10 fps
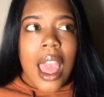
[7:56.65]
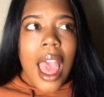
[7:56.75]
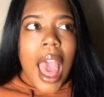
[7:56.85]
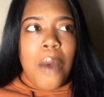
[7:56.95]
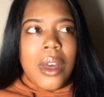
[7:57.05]

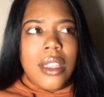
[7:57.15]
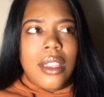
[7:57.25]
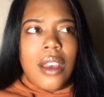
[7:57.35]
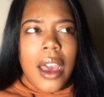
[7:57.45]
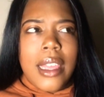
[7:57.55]
I was
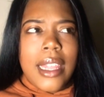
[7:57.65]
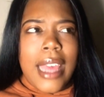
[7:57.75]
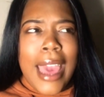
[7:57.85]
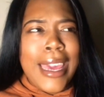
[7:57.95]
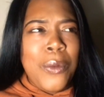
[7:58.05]
talking to this guy.
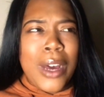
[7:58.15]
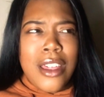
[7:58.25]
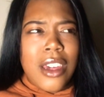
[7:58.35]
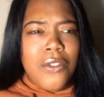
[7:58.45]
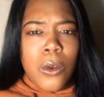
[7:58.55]
He wasn't
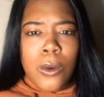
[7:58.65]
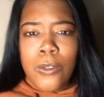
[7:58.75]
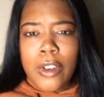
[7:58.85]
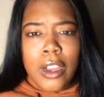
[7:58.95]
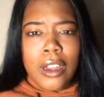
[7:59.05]
shit for real,
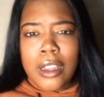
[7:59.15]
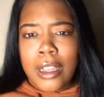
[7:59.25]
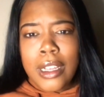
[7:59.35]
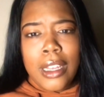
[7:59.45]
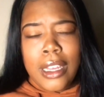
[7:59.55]
for y'all.
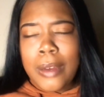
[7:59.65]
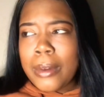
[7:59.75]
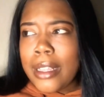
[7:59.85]
He wasn't